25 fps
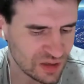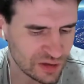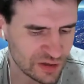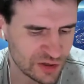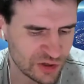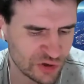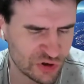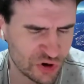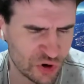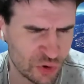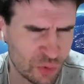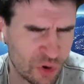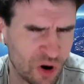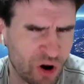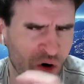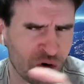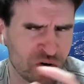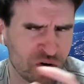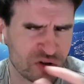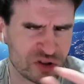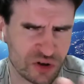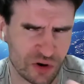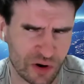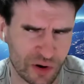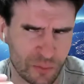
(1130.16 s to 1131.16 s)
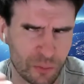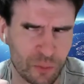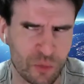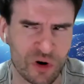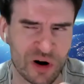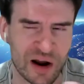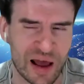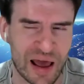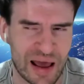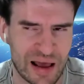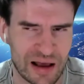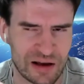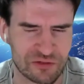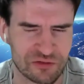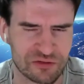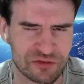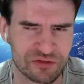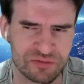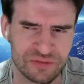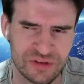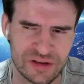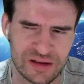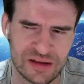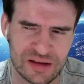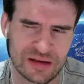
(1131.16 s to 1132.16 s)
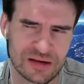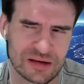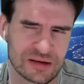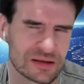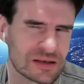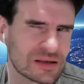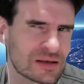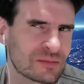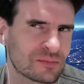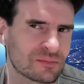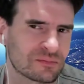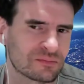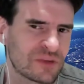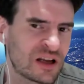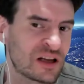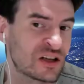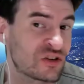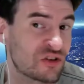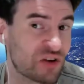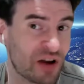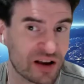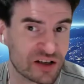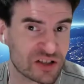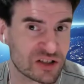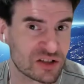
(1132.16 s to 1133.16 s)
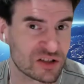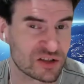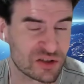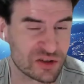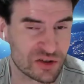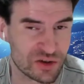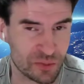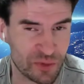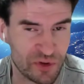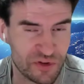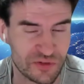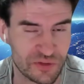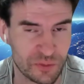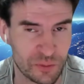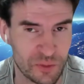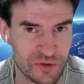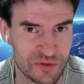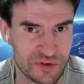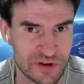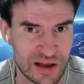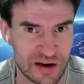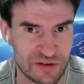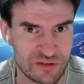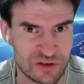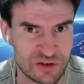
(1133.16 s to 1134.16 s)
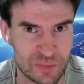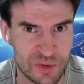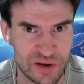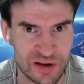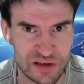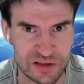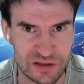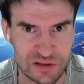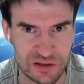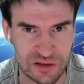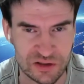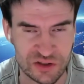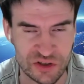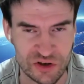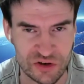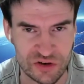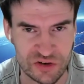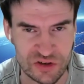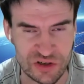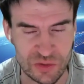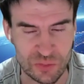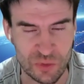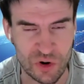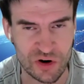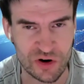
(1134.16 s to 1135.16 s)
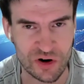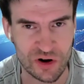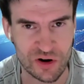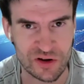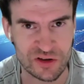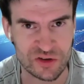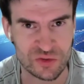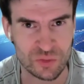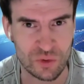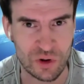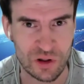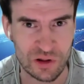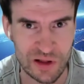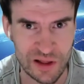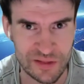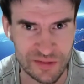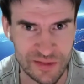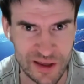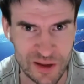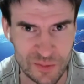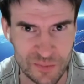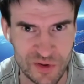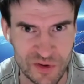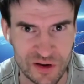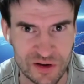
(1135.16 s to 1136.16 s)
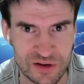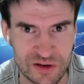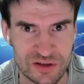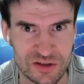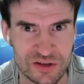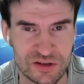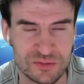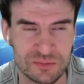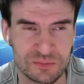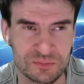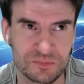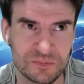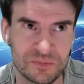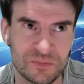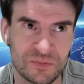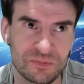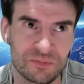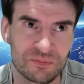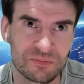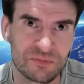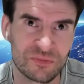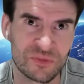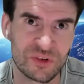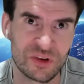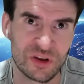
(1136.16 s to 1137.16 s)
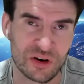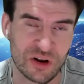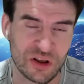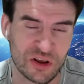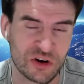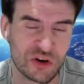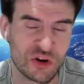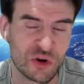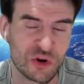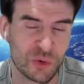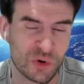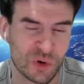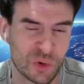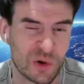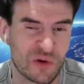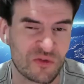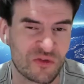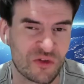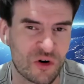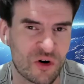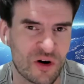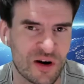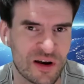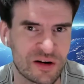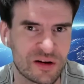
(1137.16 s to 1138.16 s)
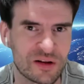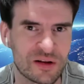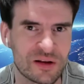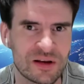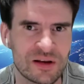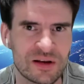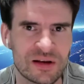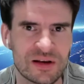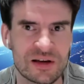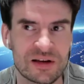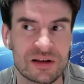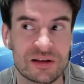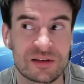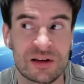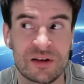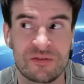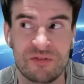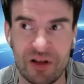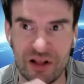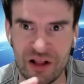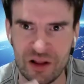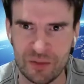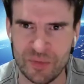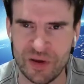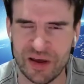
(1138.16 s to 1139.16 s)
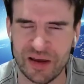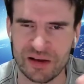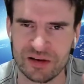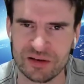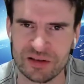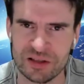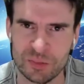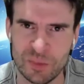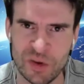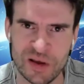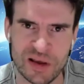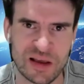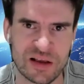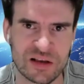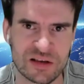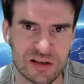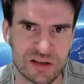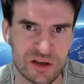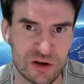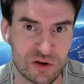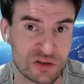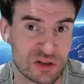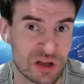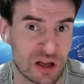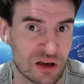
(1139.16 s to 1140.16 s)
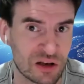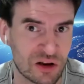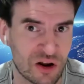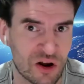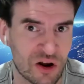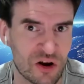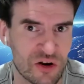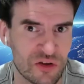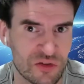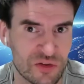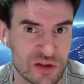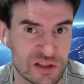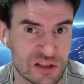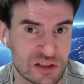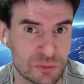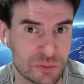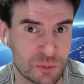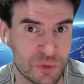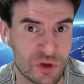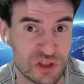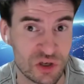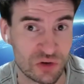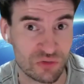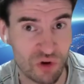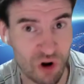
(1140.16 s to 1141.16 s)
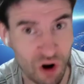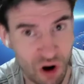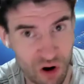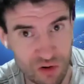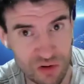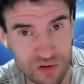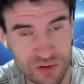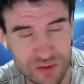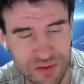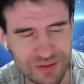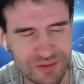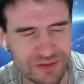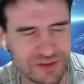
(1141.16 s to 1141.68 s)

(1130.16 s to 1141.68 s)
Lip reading: You do also want to have interactions with native speakers and tutors and whatnot as well, I think, because you do want to avoid developing speaking skills alone, which are wrong.